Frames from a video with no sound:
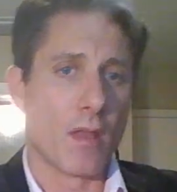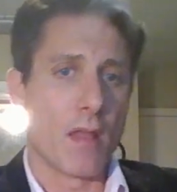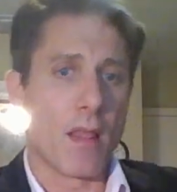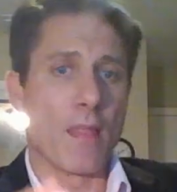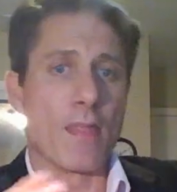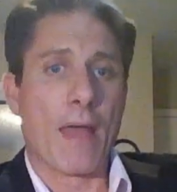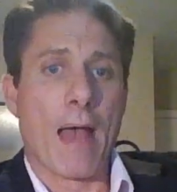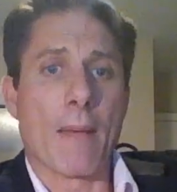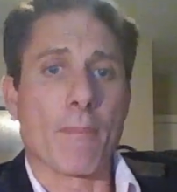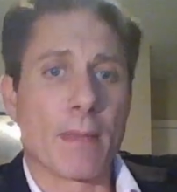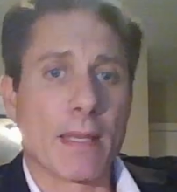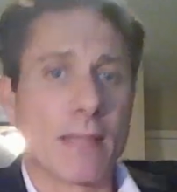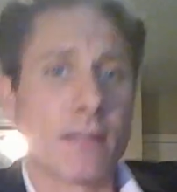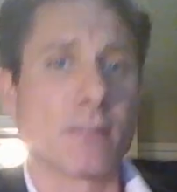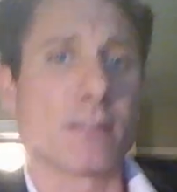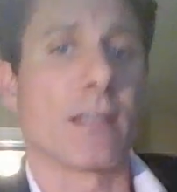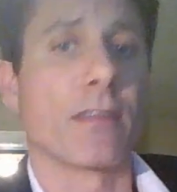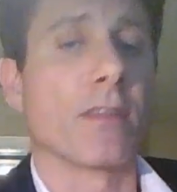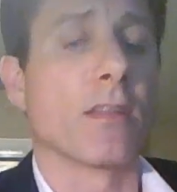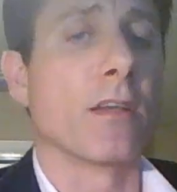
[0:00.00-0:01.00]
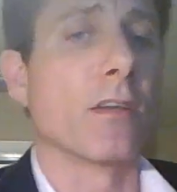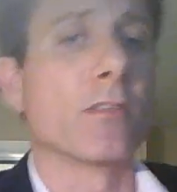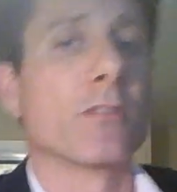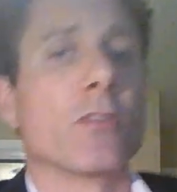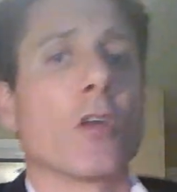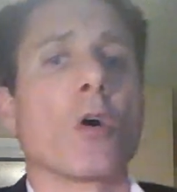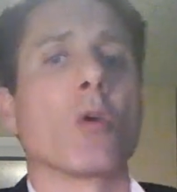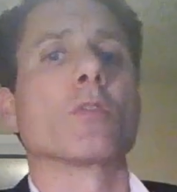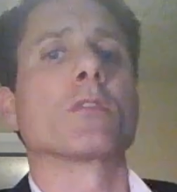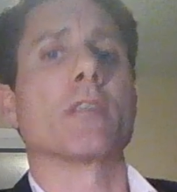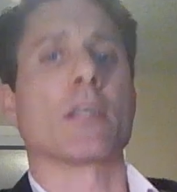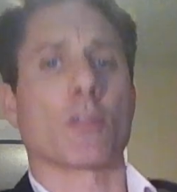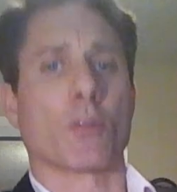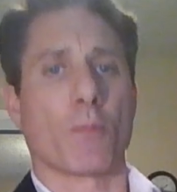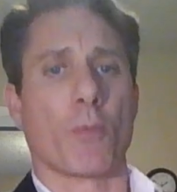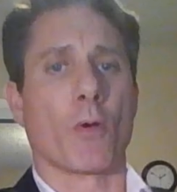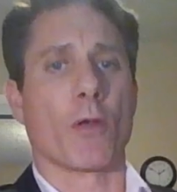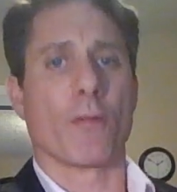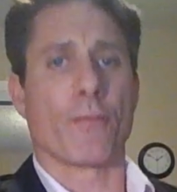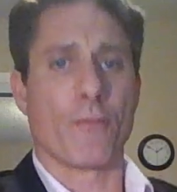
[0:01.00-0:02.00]
That means that there's no central
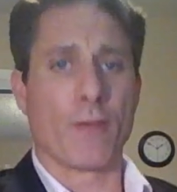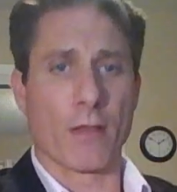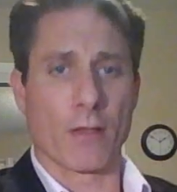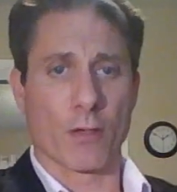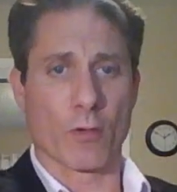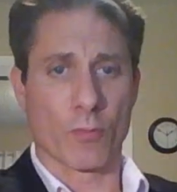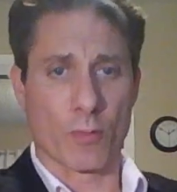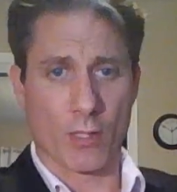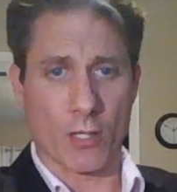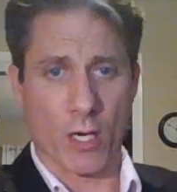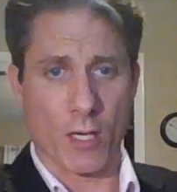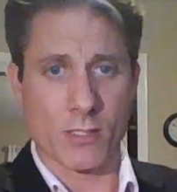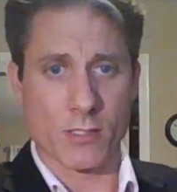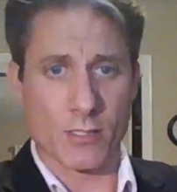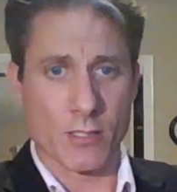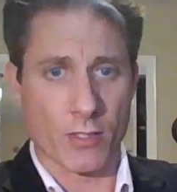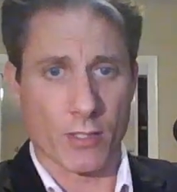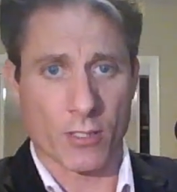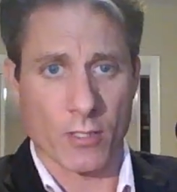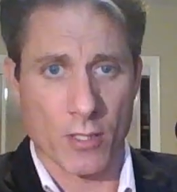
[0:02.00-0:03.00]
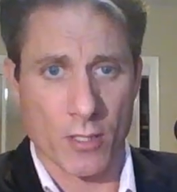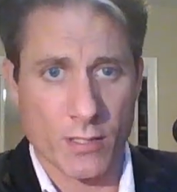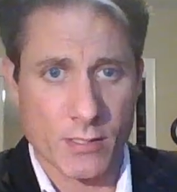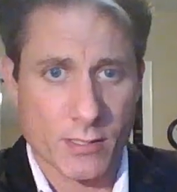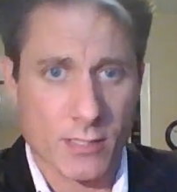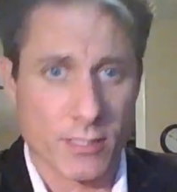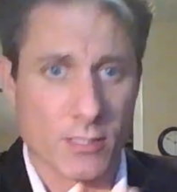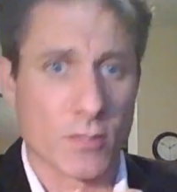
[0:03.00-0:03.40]
point of failure in regards to the currency.